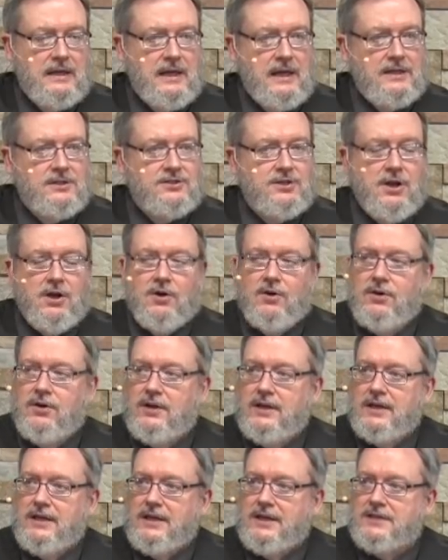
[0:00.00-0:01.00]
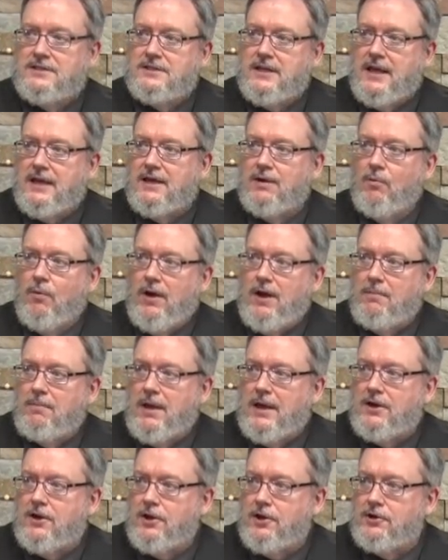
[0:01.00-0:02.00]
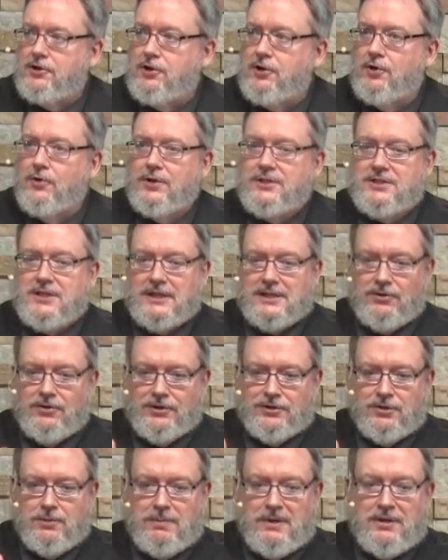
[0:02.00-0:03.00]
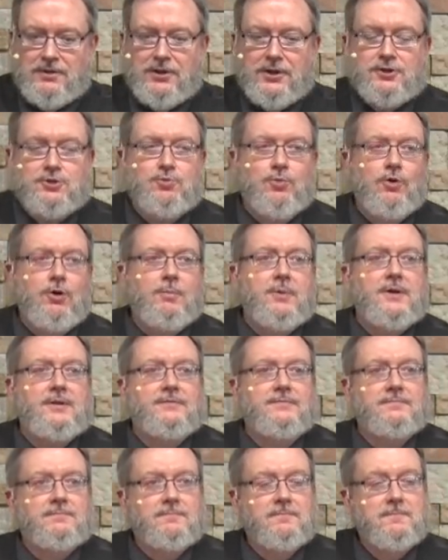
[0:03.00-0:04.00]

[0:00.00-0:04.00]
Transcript: And so he's thinking, what am I going to do? Is it going to be this woman?